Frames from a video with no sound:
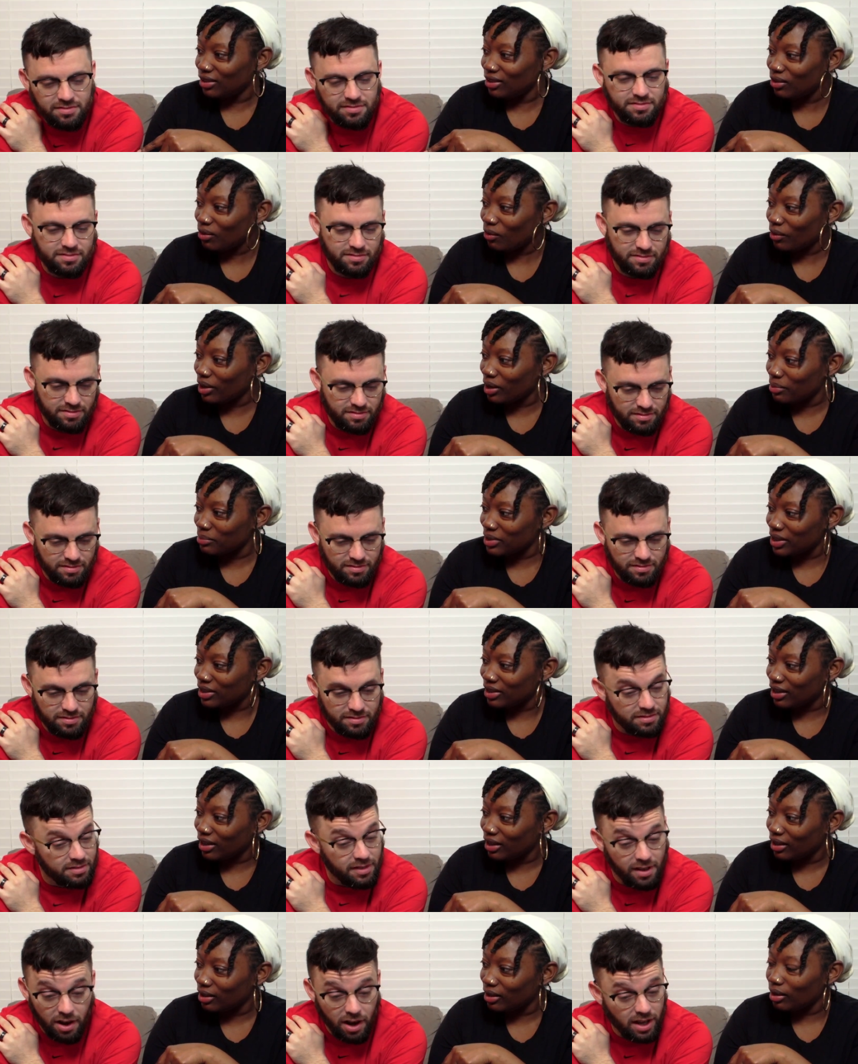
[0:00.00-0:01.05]
Speaker 1: You know what comes after
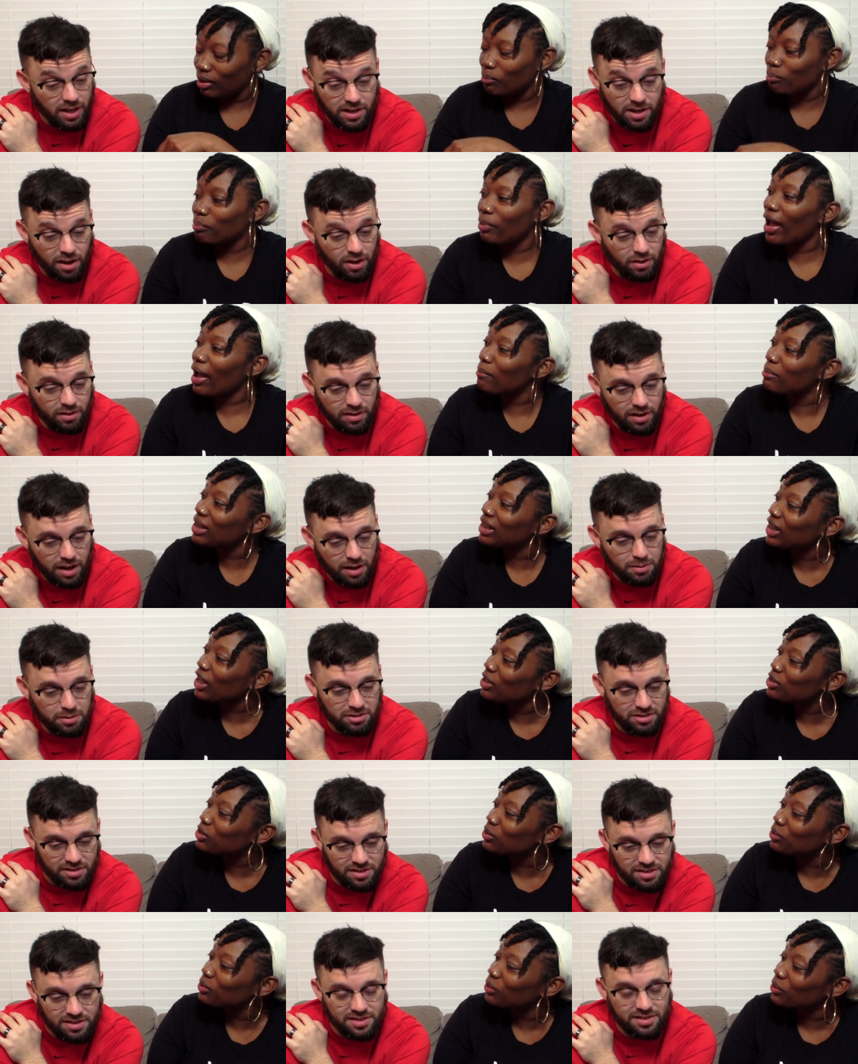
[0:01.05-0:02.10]
Speaker 2: that? No, I don't. Wait, I
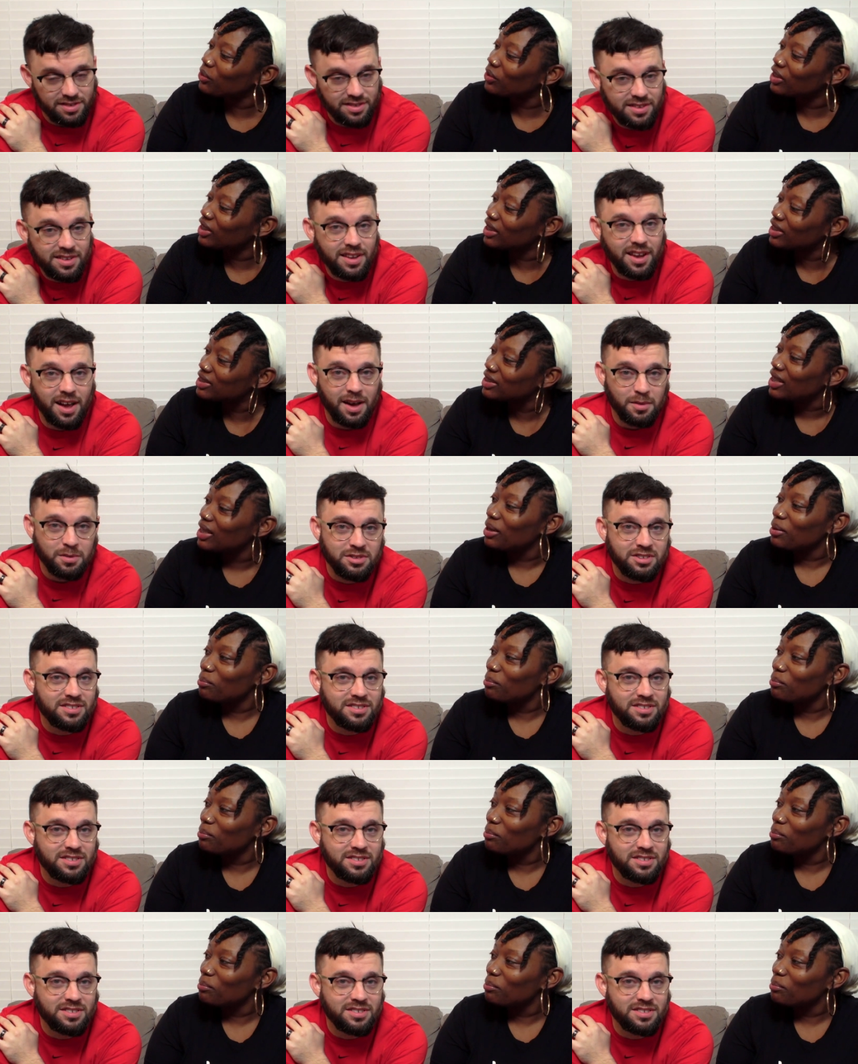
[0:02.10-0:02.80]
was